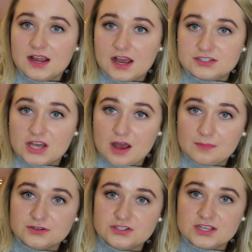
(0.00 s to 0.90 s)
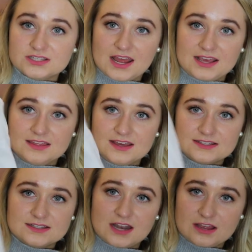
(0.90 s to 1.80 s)
a top just like
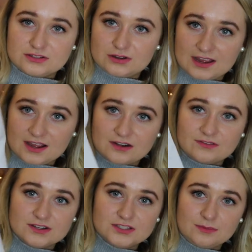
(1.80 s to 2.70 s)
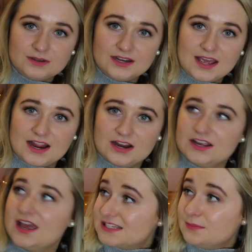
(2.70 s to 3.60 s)
this, like, so like kind of a double
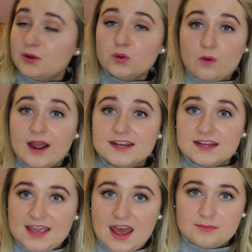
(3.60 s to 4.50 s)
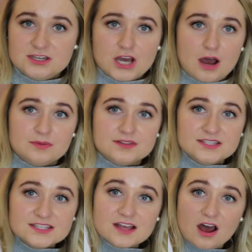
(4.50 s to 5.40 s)
layered simple white cami top.
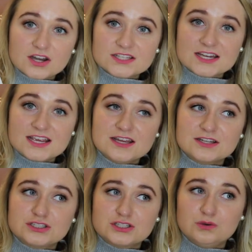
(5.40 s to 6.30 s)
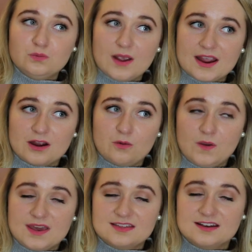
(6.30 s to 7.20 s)
This is honestly to wear
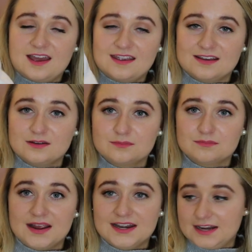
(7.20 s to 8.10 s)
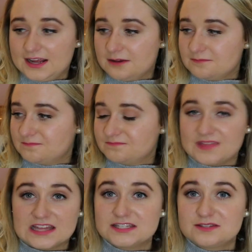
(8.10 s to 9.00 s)
with like my Lily.
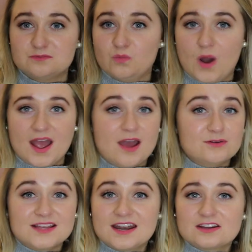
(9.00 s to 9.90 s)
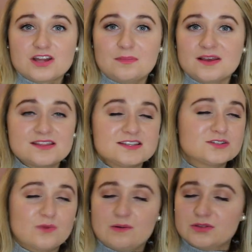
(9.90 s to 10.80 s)
That's why I was getting a top like this,
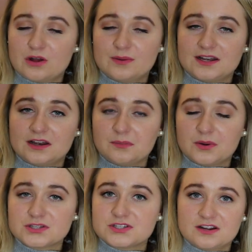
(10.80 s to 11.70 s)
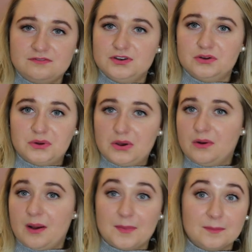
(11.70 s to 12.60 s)
to wear with all my Lilly Pulitzer. If you don't
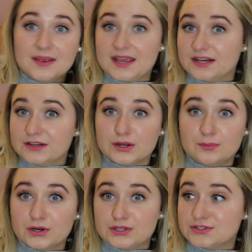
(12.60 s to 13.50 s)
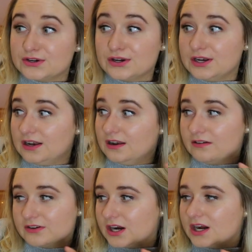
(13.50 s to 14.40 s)
know, I'm a big Lilly Pulitzer
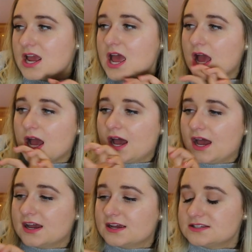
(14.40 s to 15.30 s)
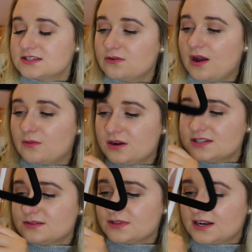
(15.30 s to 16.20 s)
lover. Uh, so I
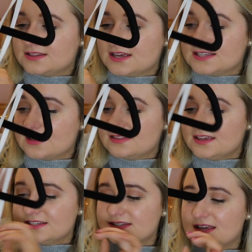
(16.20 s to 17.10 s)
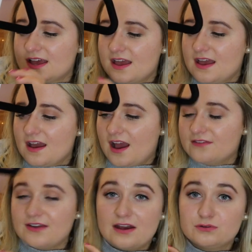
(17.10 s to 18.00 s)
wanted something like this, and this I
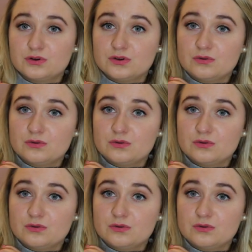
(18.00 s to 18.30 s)
found